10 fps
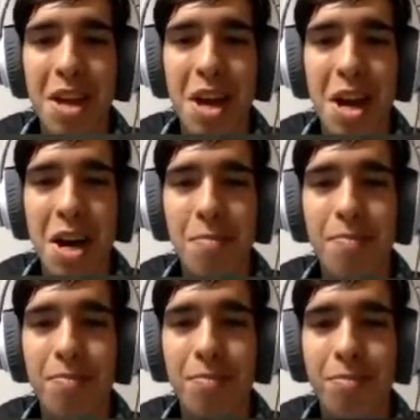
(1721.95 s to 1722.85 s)
I'm
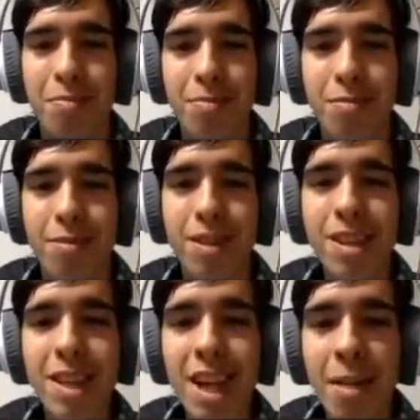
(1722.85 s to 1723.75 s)

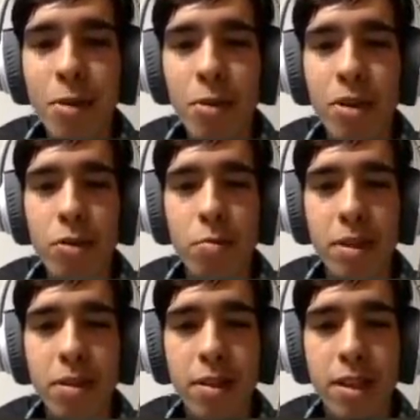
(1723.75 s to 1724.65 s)
going to
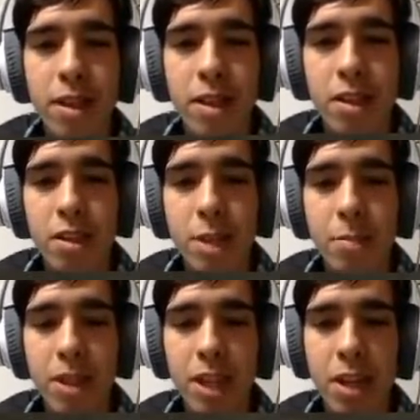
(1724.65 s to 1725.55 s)
build
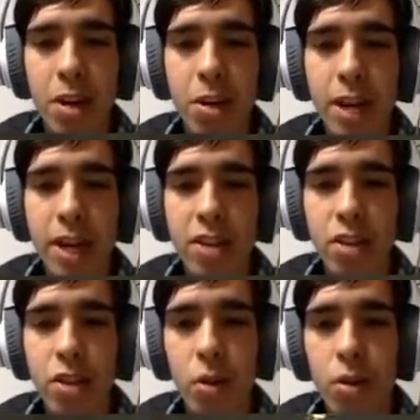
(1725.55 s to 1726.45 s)
something called a
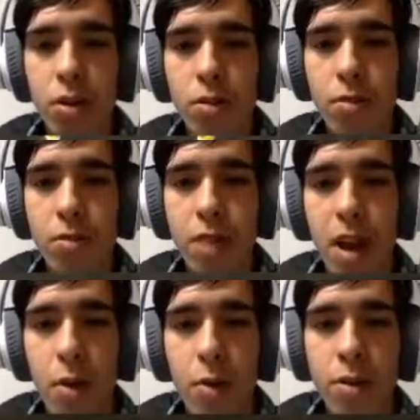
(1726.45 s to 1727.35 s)
solar
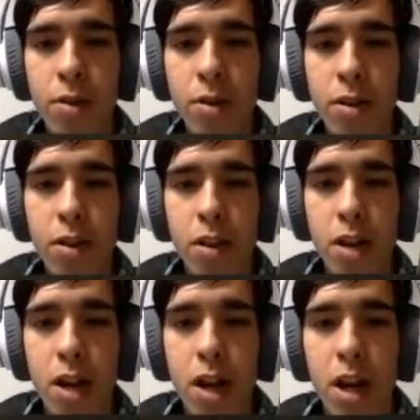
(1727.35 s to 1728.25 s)
flower,
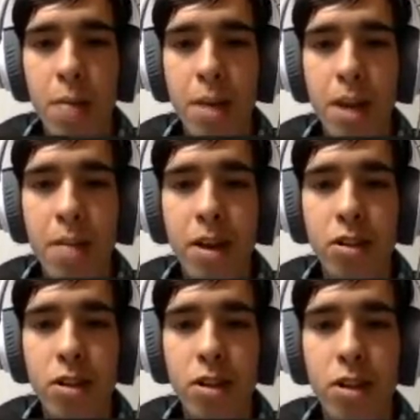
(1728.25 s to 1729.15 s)
and I'm
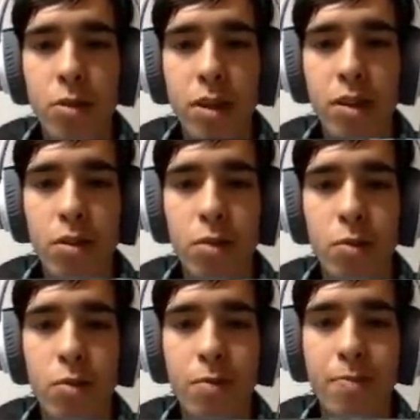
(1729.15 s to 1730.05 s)
actually going to...
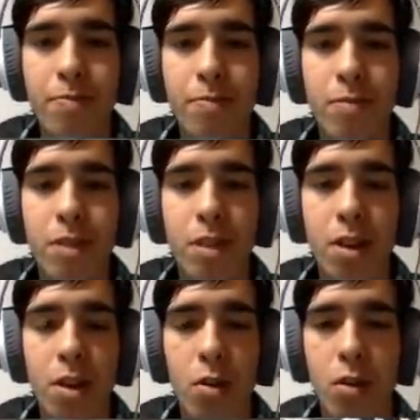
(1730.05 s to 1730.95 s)

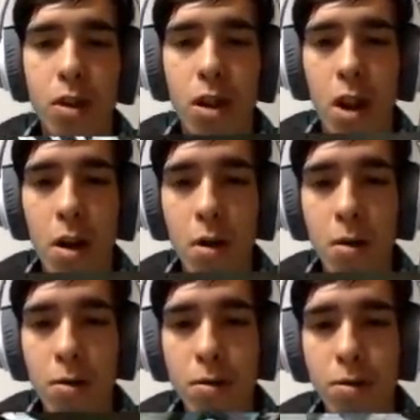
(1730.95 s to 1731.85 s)
Oh,
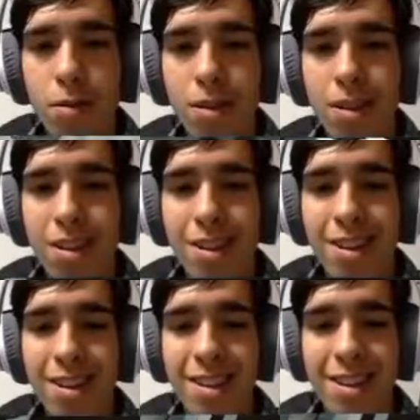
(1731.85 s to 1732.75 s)
no!
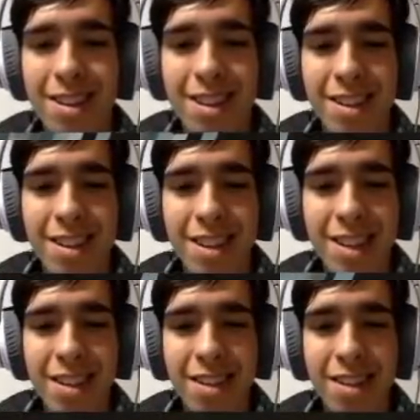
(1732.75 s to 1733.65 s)

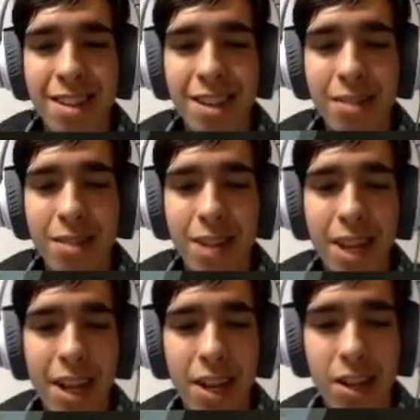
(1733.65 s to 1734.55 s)
It's a liquid
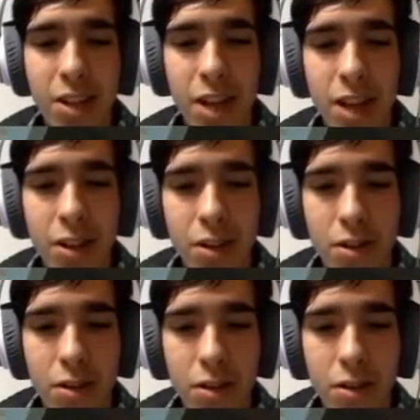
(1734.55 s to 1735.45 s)
heat
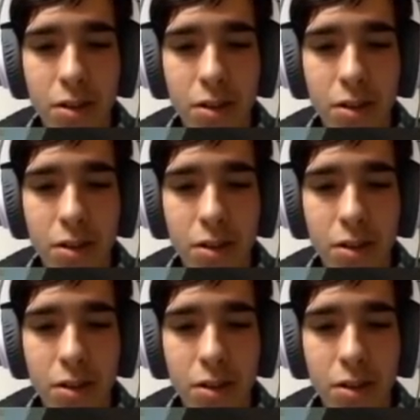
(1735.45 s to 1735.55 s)
exchanger. Oh,